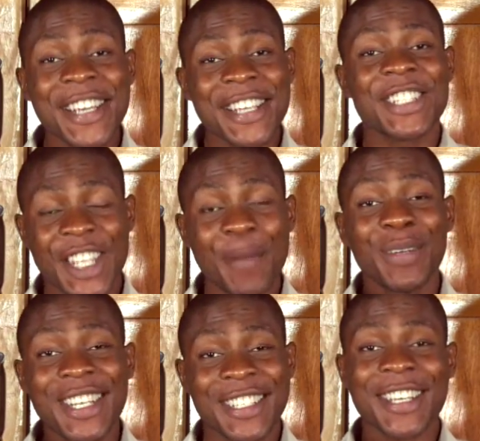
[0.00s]
is deep
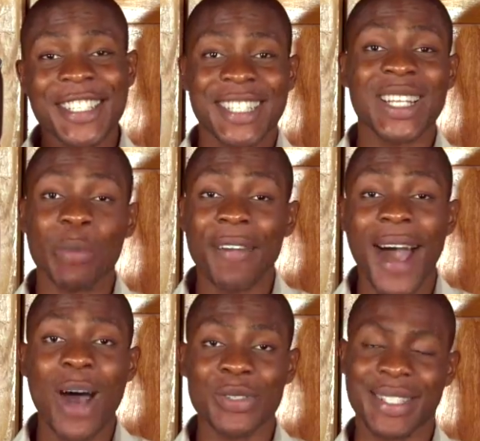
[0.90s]
litter system of
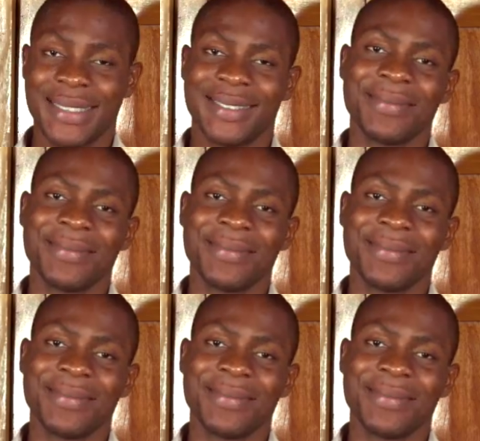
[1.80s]
housing?